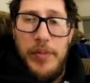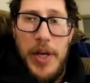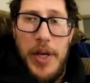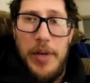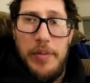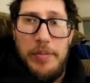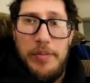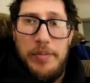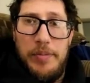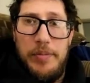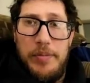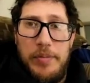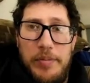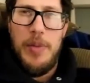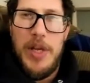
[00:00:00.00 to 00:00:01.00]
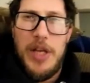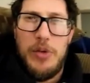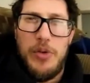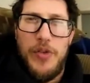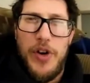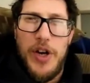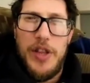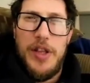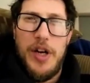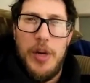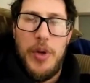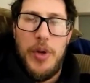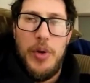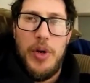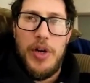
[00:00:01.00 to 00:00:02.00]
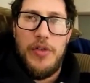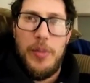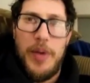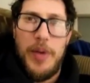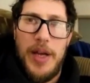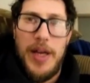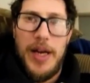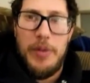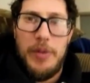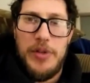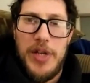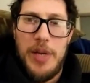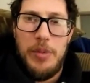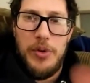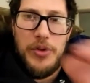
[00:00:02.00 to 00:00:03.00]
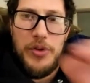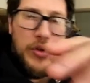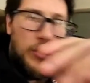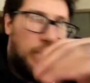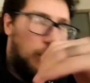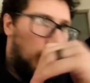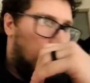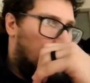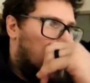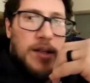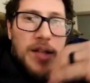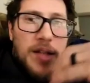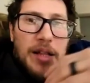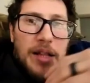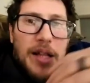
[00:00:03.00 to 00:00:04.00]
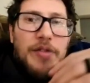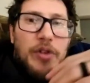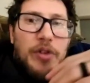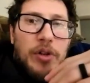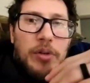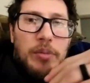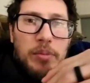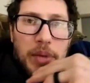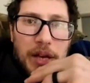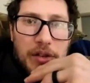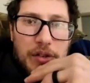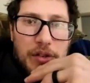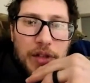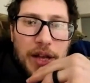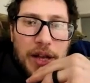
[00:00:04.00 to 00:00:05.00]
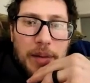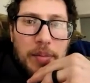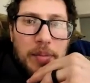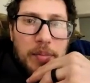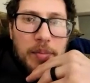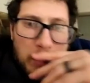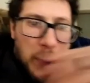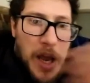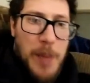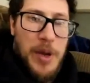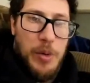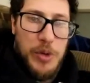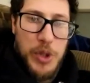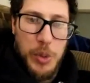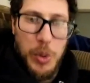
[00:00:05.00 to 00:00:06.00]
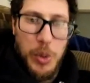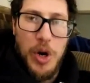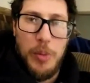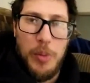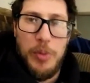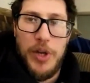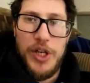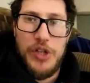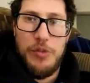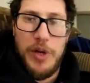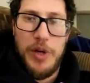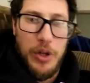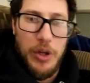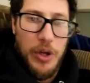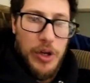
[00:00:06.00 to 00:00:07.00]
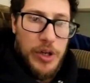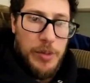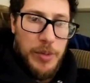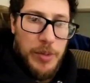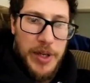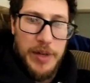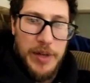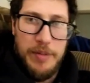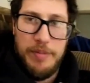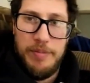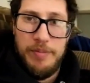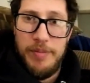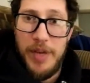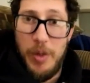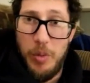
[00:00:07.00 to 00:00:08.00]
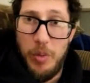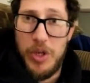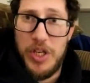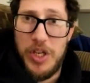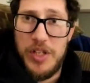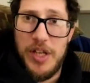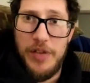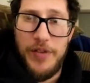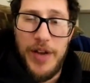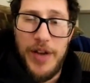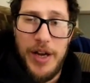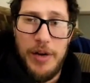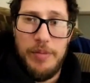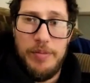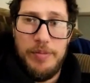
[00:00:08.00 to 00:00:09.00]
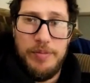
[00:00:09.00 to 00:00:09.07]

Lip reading: The meetings were very therapeutic for me, and I was able to stay level because of them. Maybe it was the wrong place for me to look, but it worked itself out.